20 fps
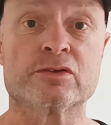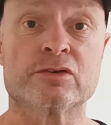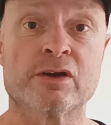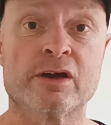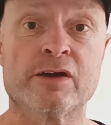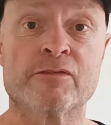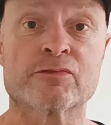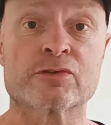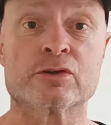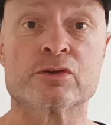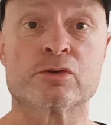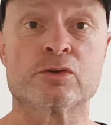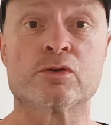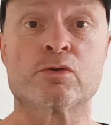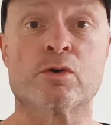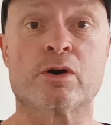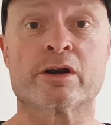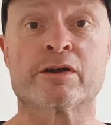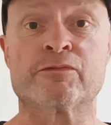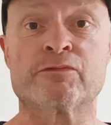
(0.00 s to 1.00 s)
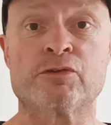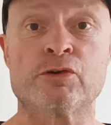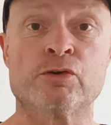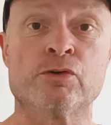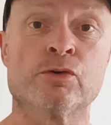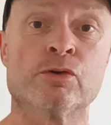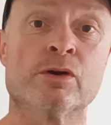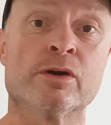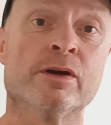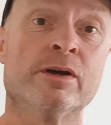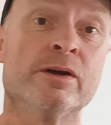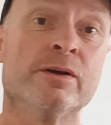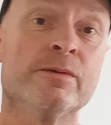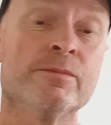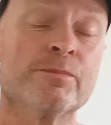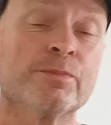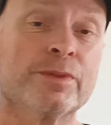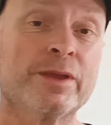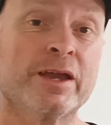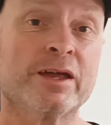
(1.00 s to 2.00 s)
You have to do quite a few,
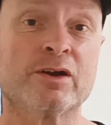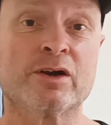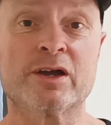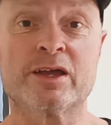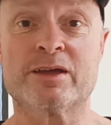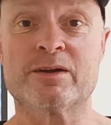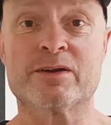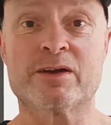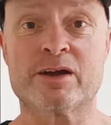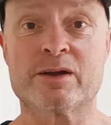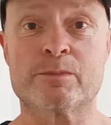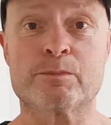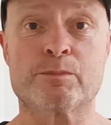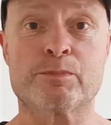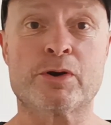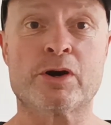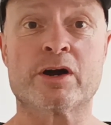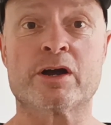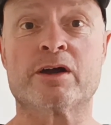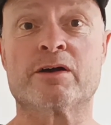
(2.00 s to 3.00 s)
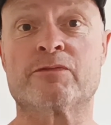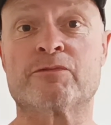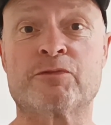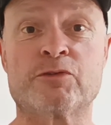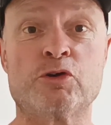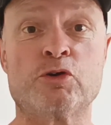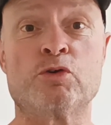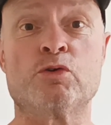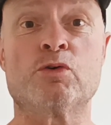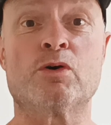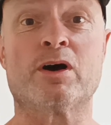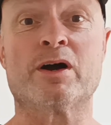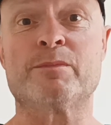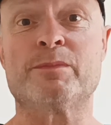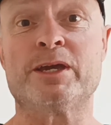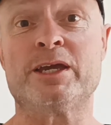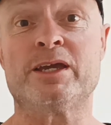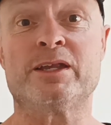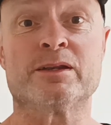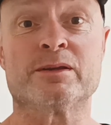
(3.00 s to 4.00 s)
and by a few I
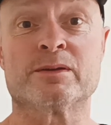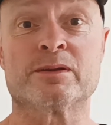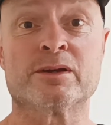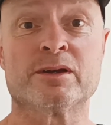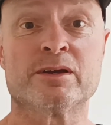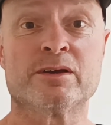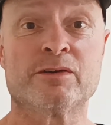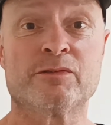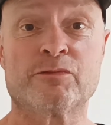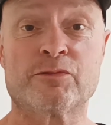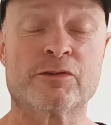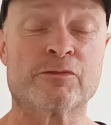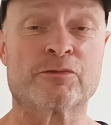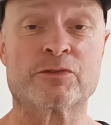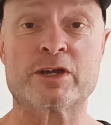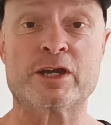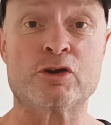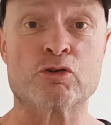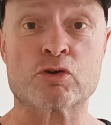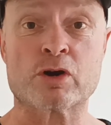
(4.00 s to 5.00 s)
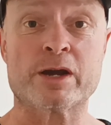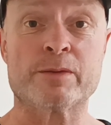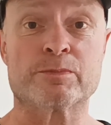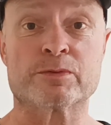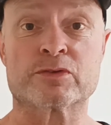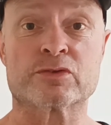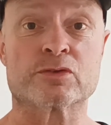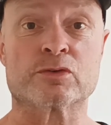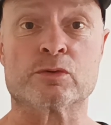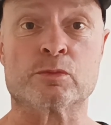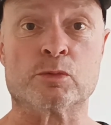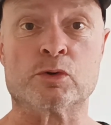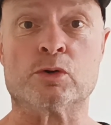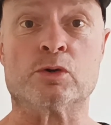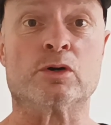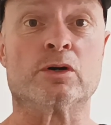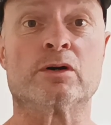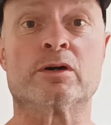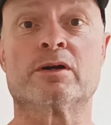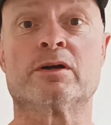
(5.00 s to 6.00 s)
mean 50 reps or
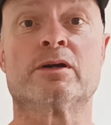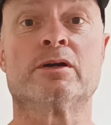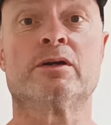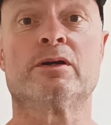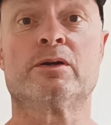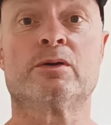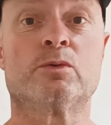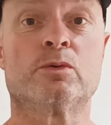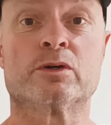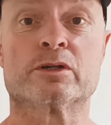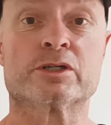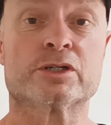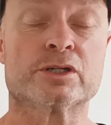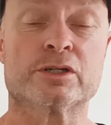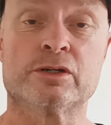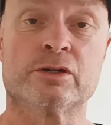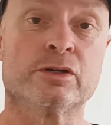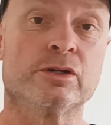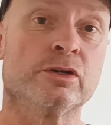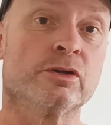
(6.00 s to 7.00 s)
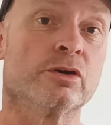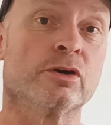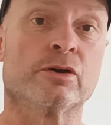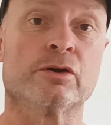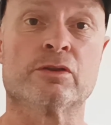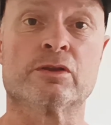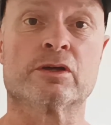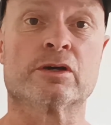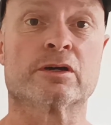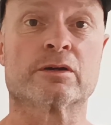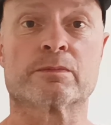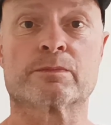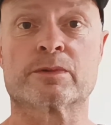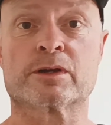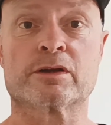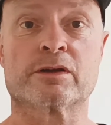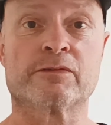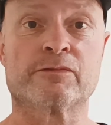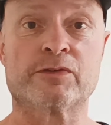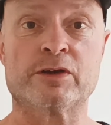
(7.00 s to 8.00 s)
more, which the
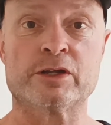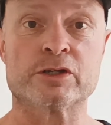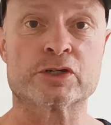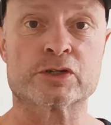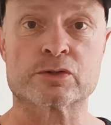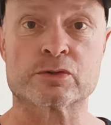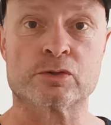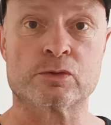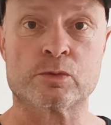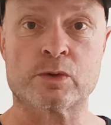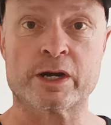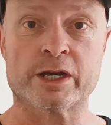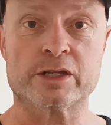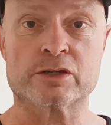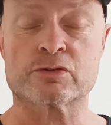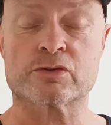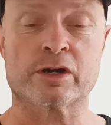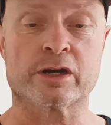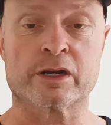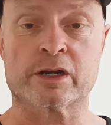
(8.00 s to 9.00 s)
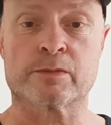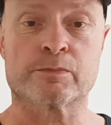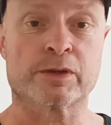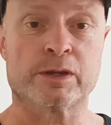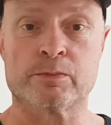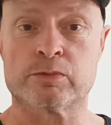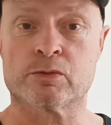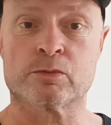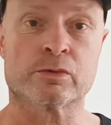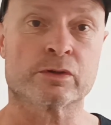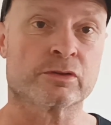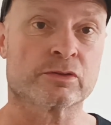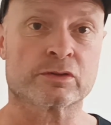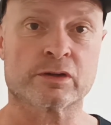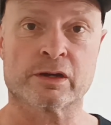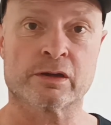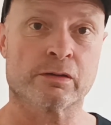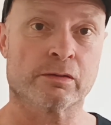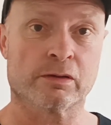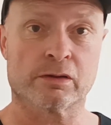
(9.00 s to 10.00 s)
conventional weight training people would
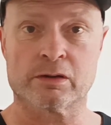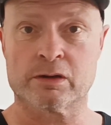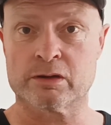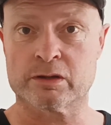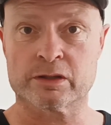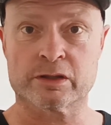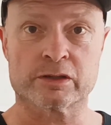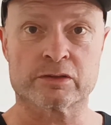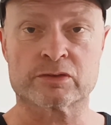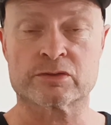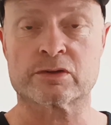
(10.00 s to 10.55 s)
say, oh,